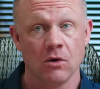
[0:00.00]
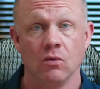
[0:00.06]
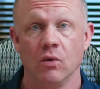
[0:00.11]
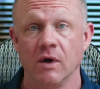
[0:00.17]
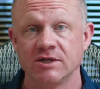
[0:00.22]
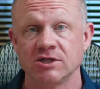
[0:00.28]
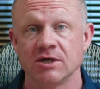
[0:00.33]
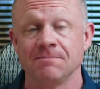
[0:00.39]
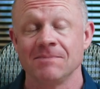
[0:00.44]

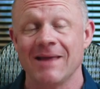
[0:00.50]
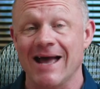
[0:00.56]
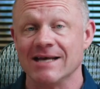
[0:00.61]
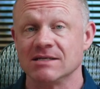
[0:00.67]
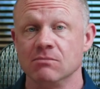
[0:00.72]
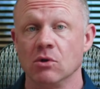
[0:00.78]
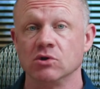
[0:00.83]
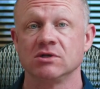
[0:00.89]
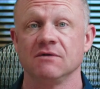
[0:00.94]
which,
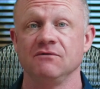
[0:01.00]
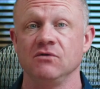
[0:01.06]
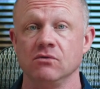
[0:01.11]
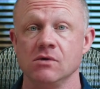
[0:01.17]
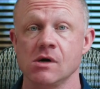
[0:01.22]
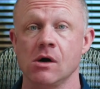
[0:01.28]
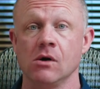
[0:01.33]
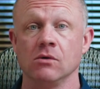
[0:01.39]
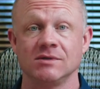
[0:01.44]
as most of you
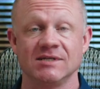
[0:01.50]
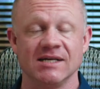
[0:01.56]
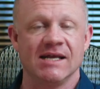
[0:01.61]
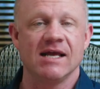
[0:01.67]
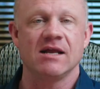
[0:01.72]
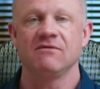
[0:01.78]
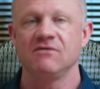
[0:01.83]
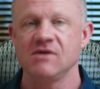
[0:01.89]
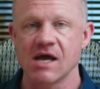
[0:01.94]
know, to
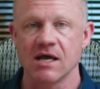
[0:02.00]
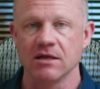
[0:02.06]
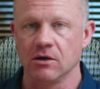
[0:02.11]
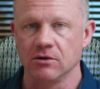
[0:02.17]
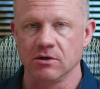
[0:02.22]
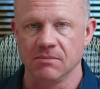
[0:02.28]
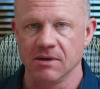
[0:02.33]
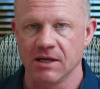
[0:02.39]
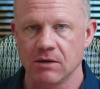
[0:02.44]
get a VA
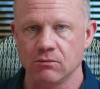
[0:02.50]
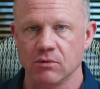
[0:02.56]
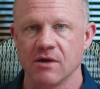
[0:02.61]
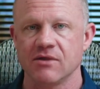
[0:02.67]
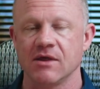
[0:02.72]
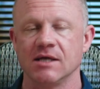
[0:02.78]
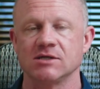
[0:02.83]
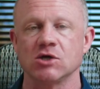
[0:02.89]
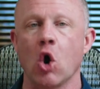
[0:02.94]
loan to begin
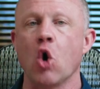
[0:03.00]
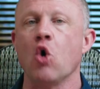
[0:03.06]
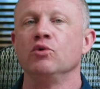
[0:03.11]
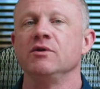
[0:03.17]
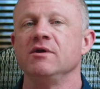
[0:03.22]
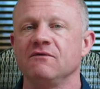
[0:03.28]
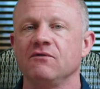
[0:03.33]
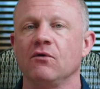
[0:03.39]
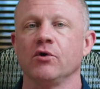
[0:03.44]
with, it's
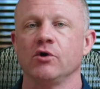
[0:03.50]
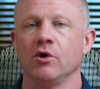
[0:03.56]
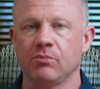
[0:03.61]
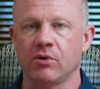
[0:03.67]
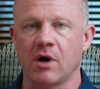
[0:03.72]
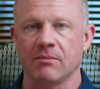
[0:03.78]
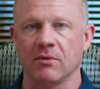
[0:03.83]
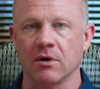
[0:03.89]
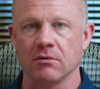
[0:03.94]
only for your
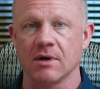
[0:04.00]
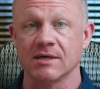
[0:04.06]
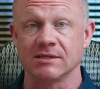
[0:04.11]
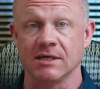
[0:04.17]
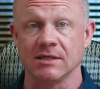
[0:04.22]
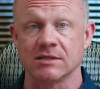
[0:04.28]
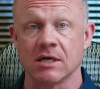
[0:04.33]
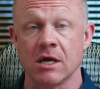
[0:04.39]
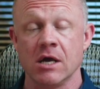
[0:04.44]
primary
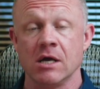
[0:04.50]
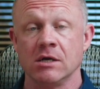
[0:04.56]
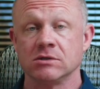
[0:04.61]
residence.